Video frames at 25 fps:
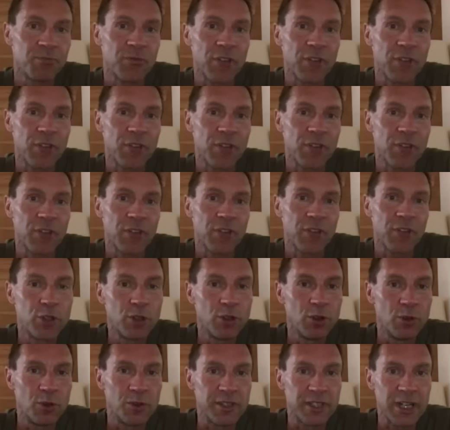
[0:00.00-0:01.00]
around Toulouse,
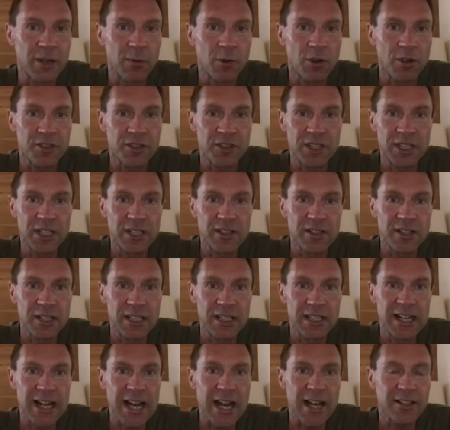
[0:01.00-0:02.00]
there was this
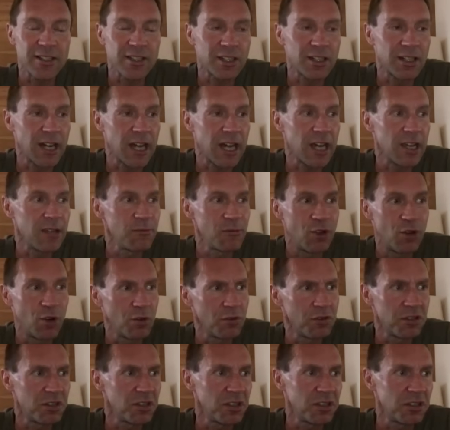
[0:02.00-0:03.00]
last climb,
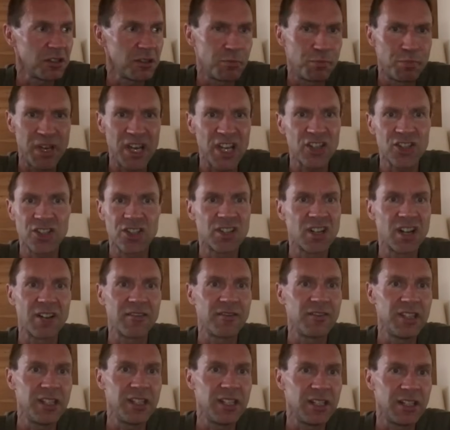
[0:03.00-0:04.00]
Côte de Pêche
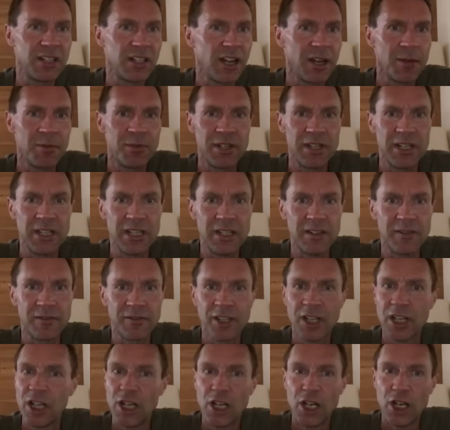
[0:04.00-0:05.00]
David, I believe,
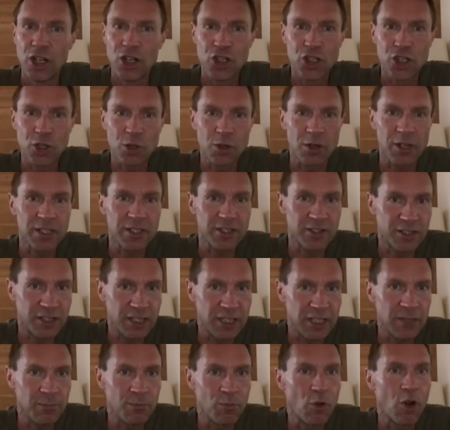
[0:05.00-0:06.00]
short,
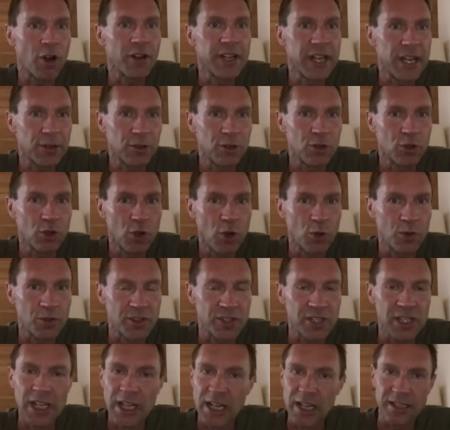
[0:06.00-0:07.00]
steep, more narrow
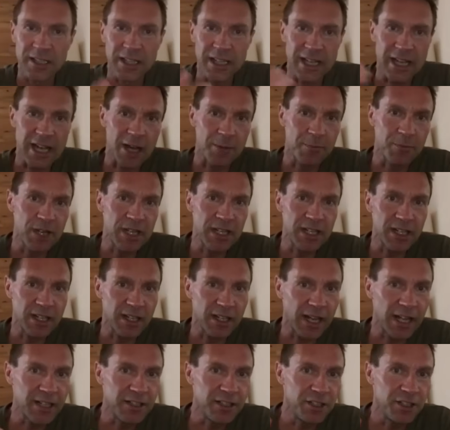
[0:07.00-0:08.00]
roads. They come in a
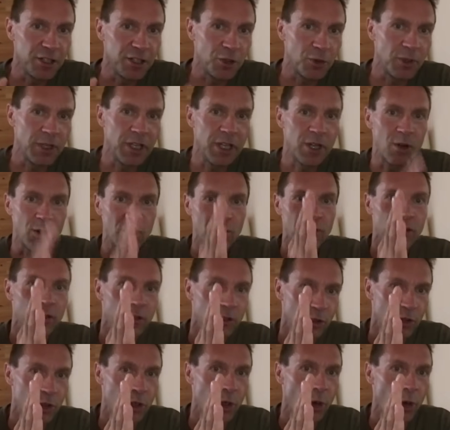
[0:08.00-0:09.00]
90-degree
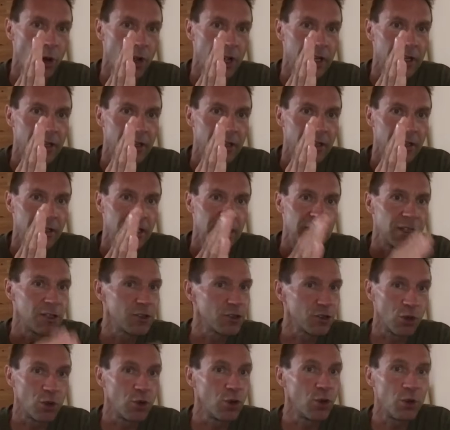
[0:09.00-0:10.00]
turn,
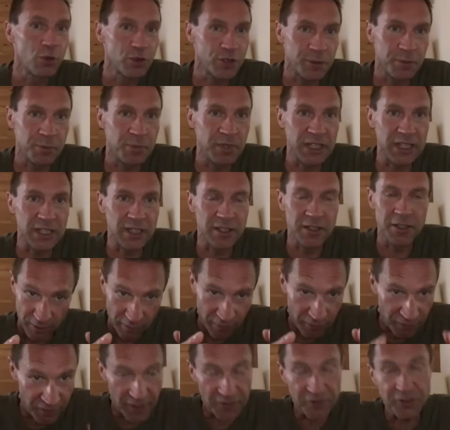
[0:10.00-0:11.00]
so no speed.
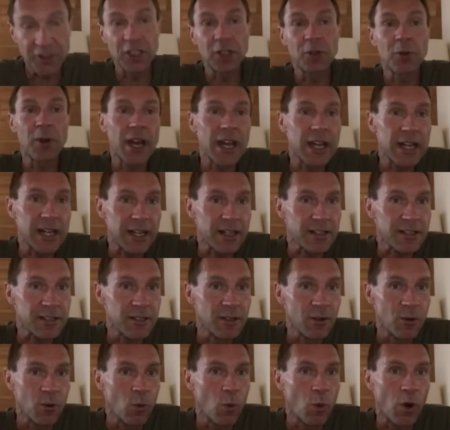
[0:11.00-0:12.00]
50 riders
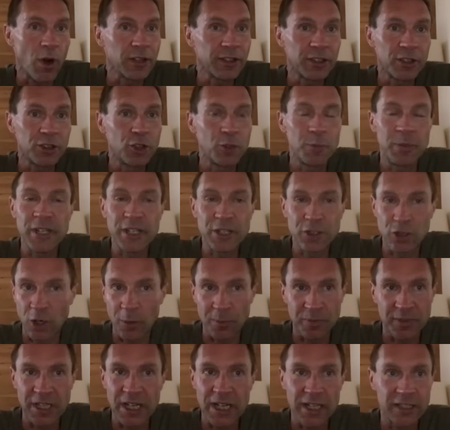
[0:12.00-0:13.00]
wanted to be
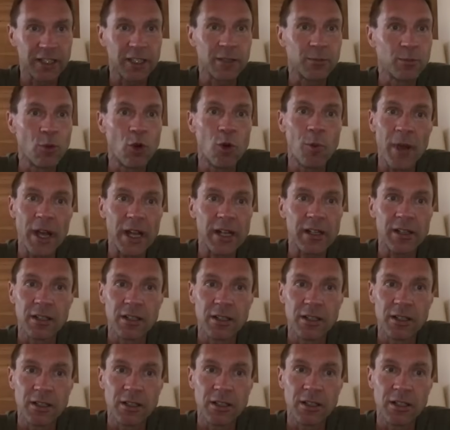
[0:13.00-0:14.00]
top 10 at that moment.
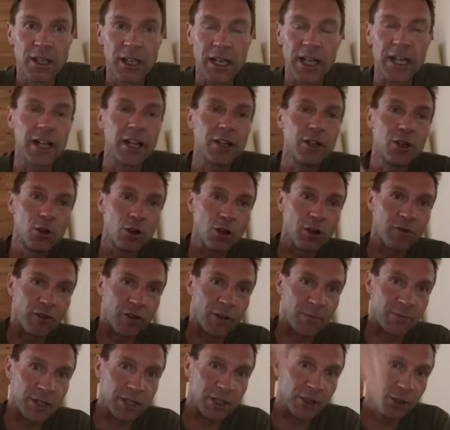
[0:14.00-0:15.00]
And then you look
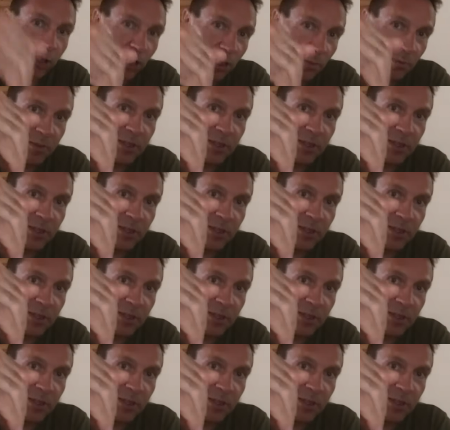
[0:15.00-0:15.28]
from the top,